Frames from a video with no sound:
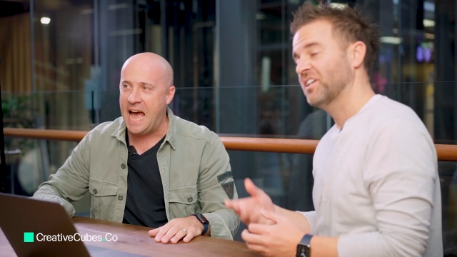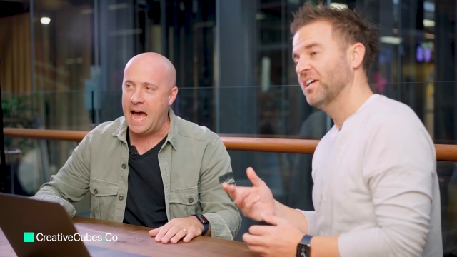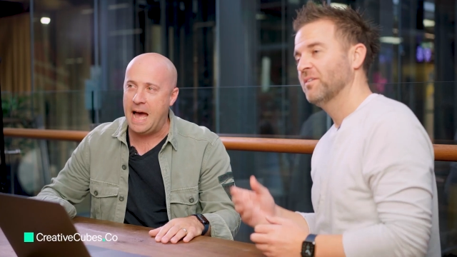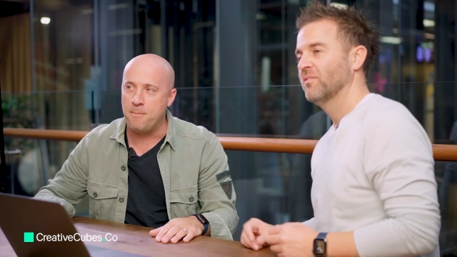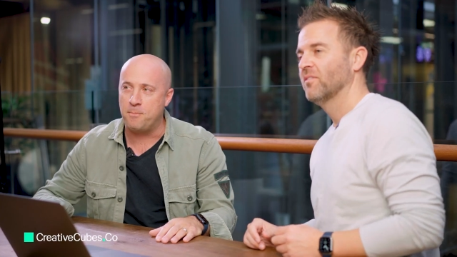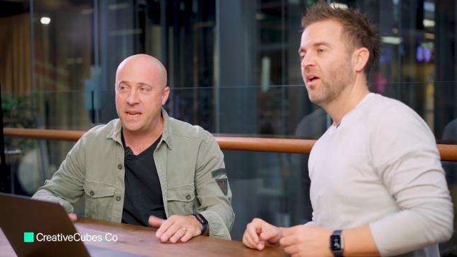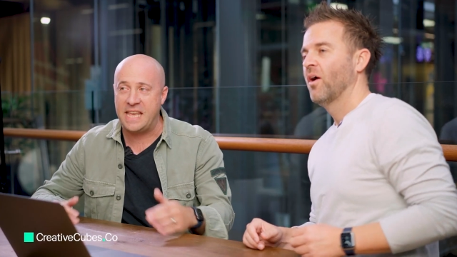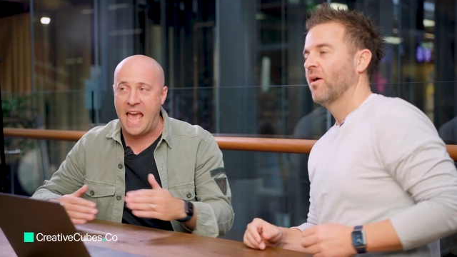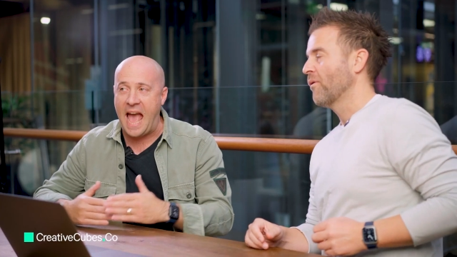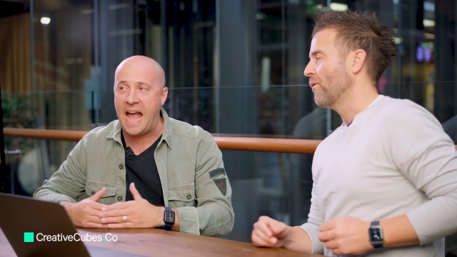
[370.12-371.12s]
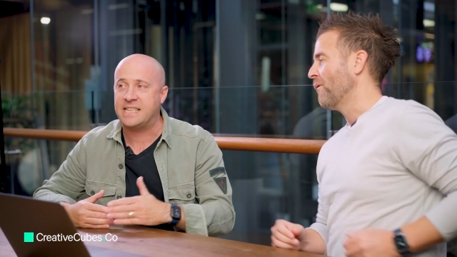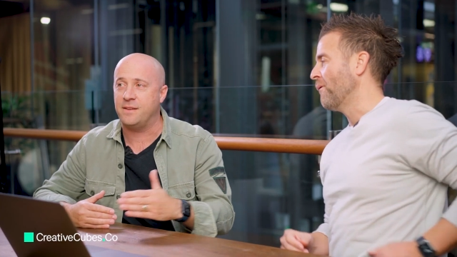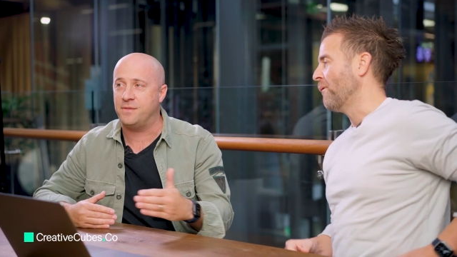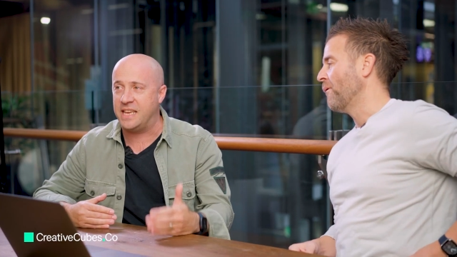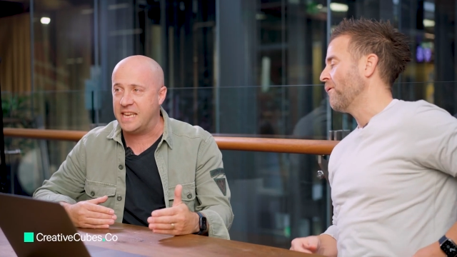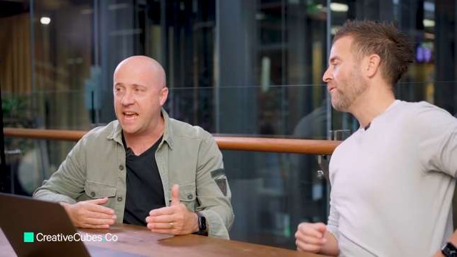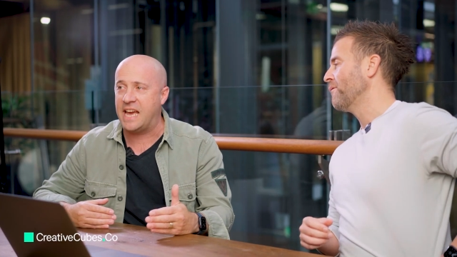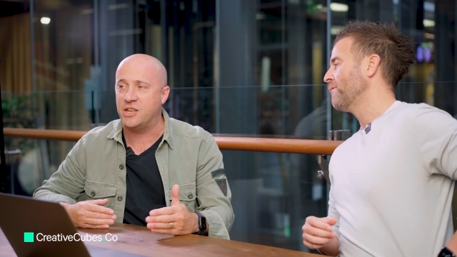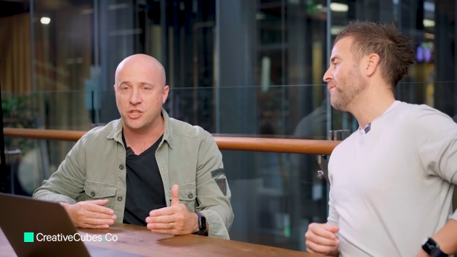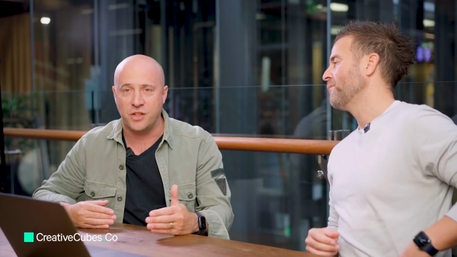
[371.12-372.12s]
Speaker 1: okay. Um, but he actively
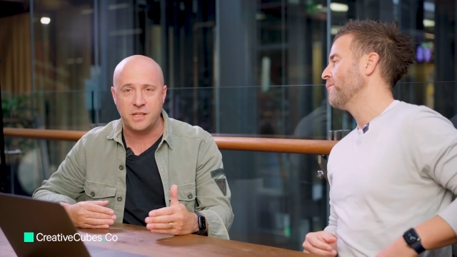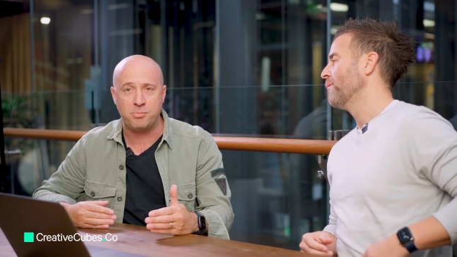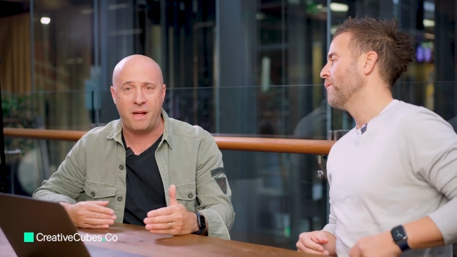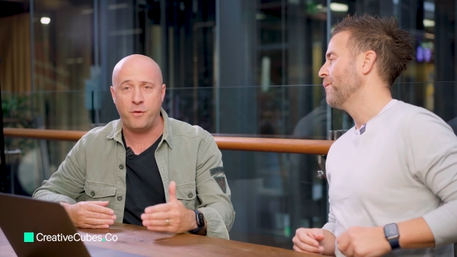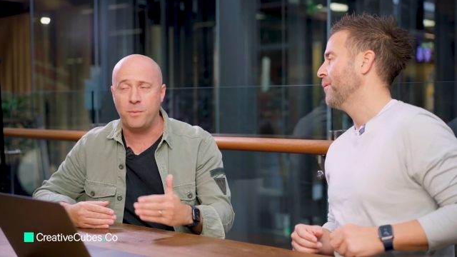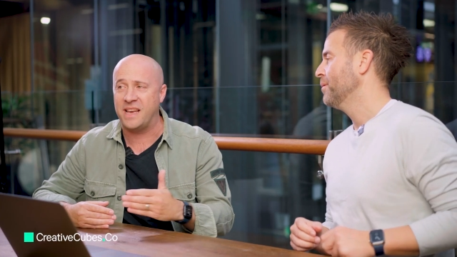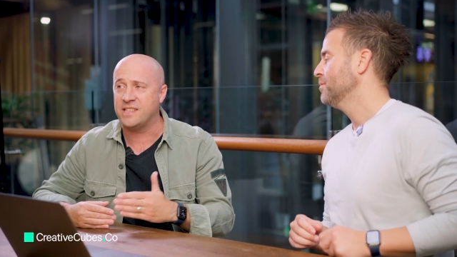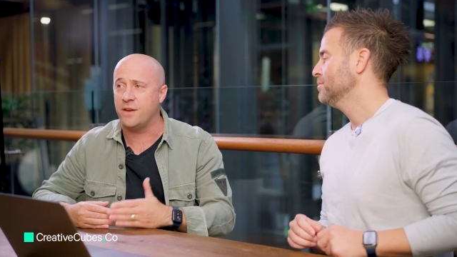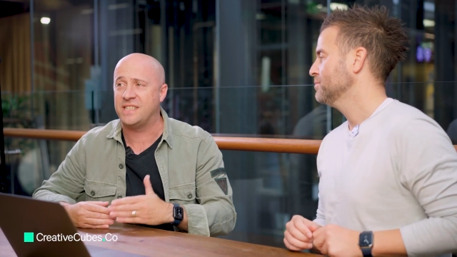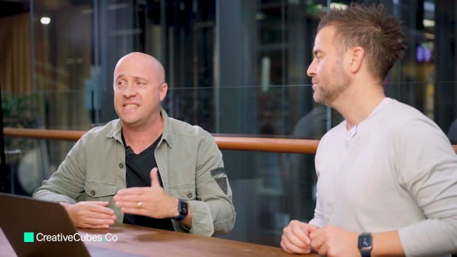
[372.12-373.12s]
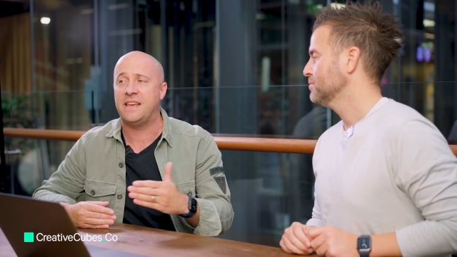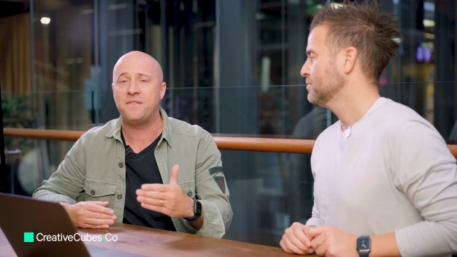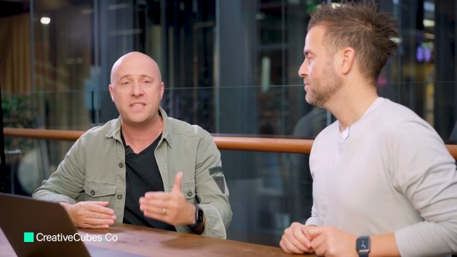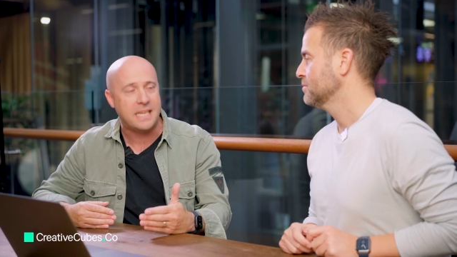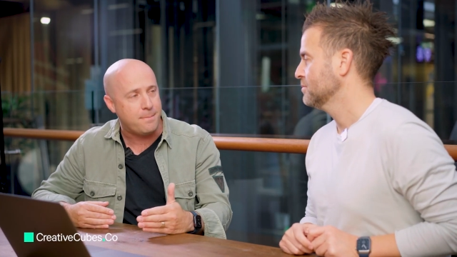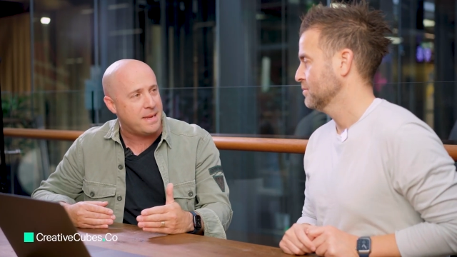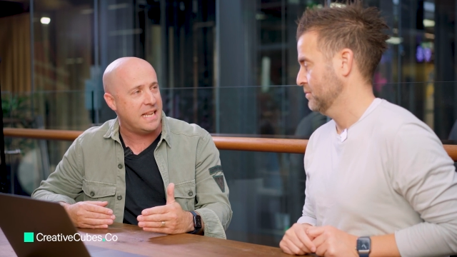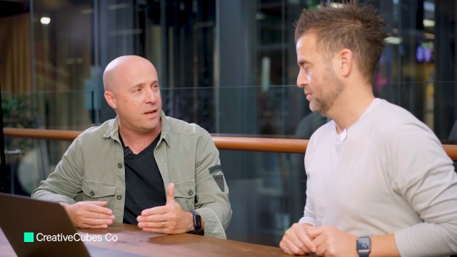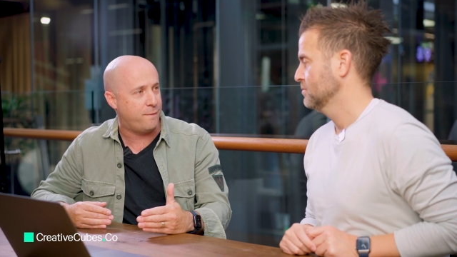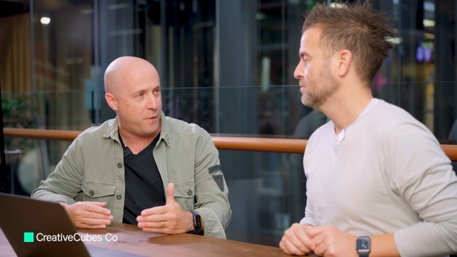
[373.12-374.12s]
engages on this platform. He has over 70
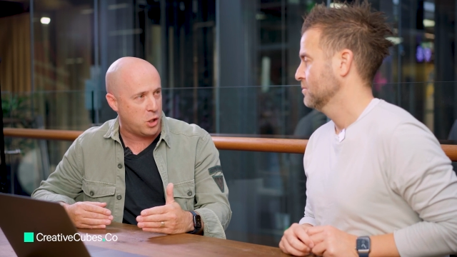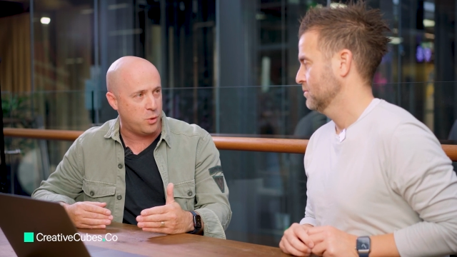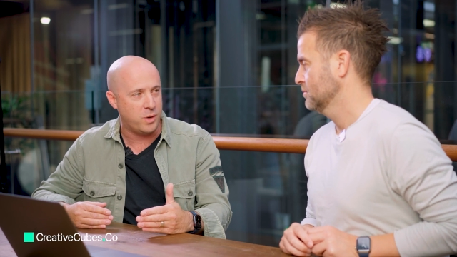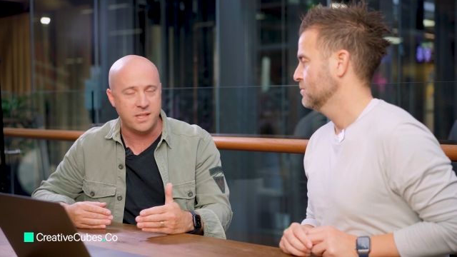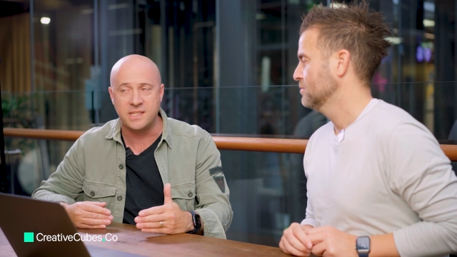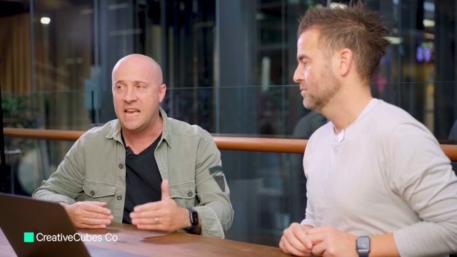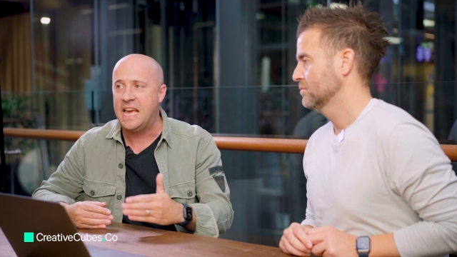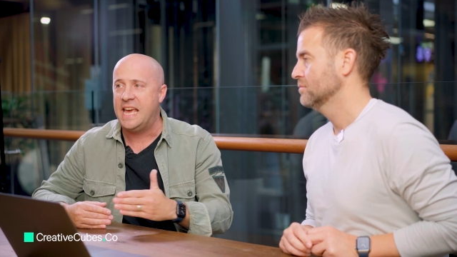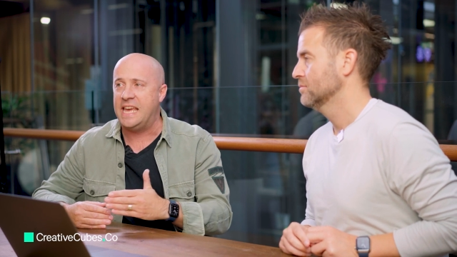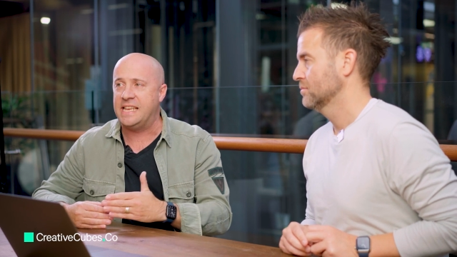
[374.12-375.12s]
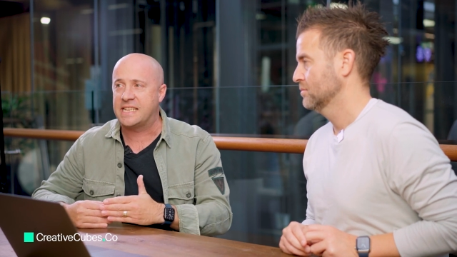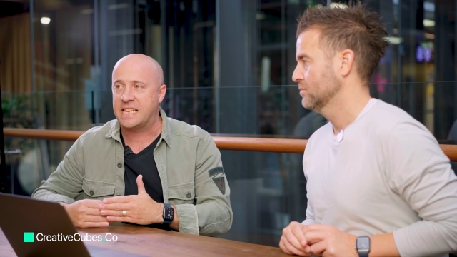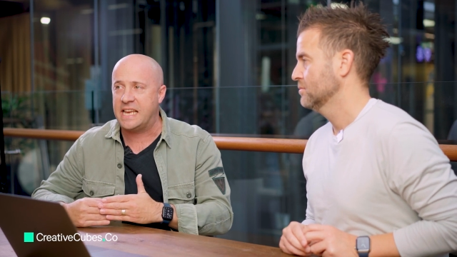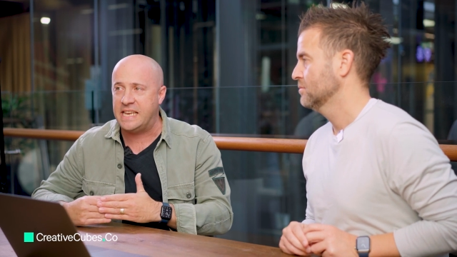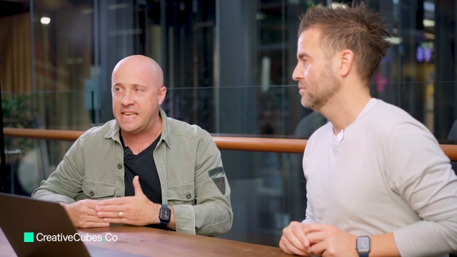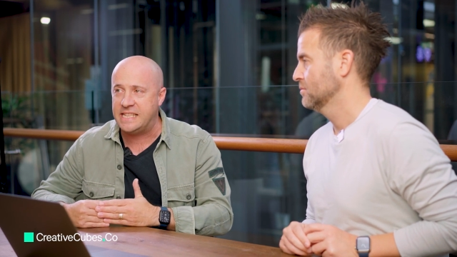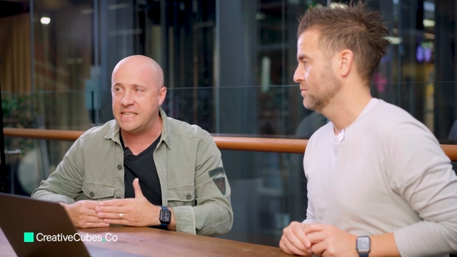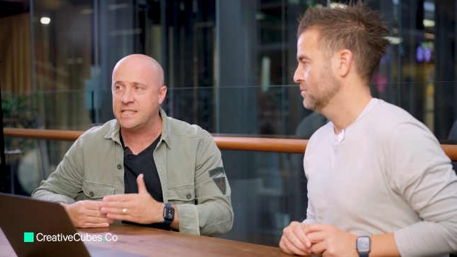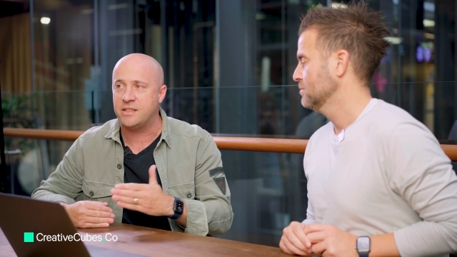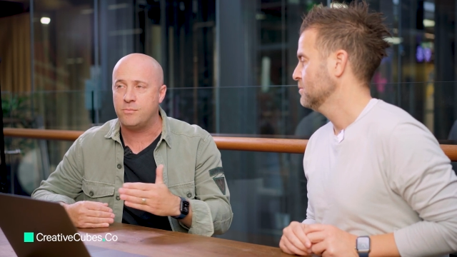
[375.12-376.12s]
million followers. He's, he
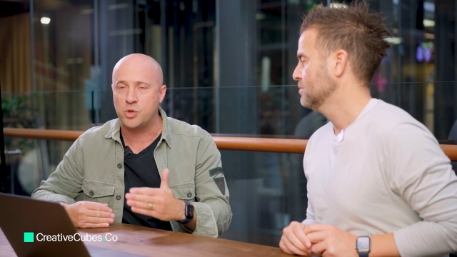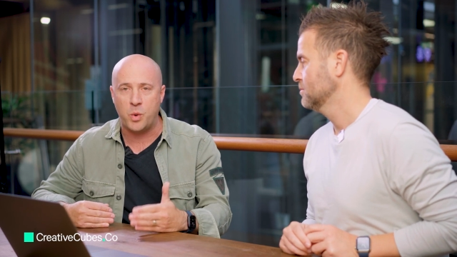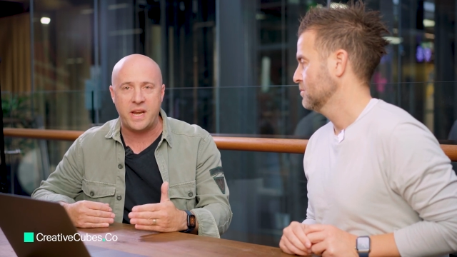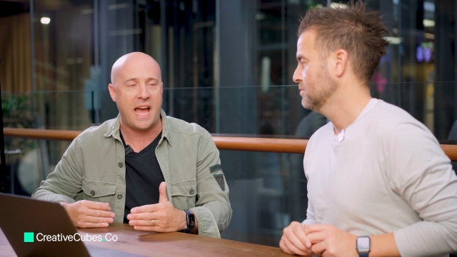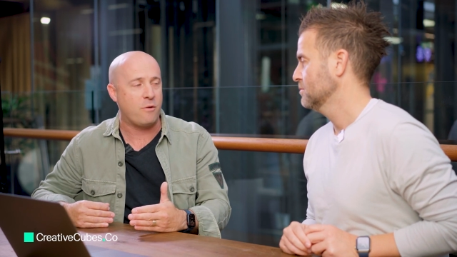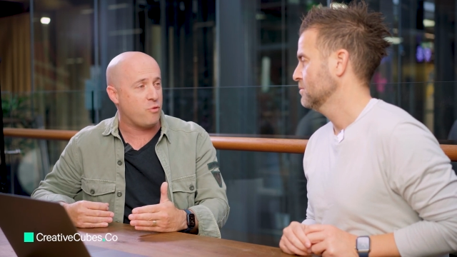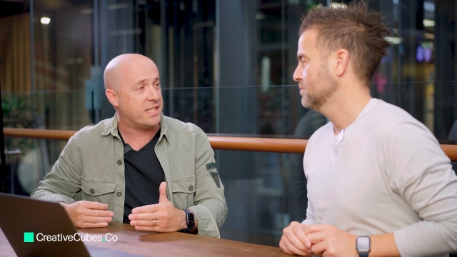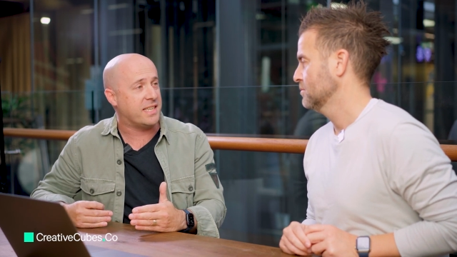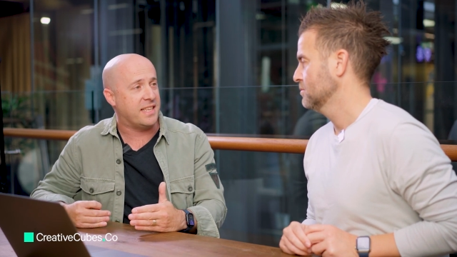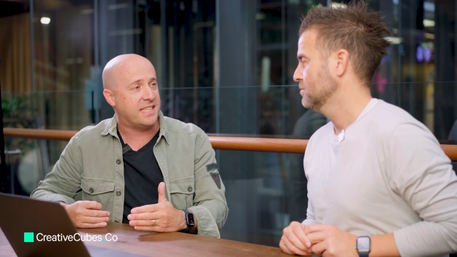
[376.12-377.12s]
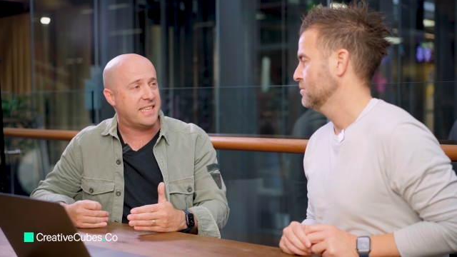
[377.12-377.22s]
did tweet out recently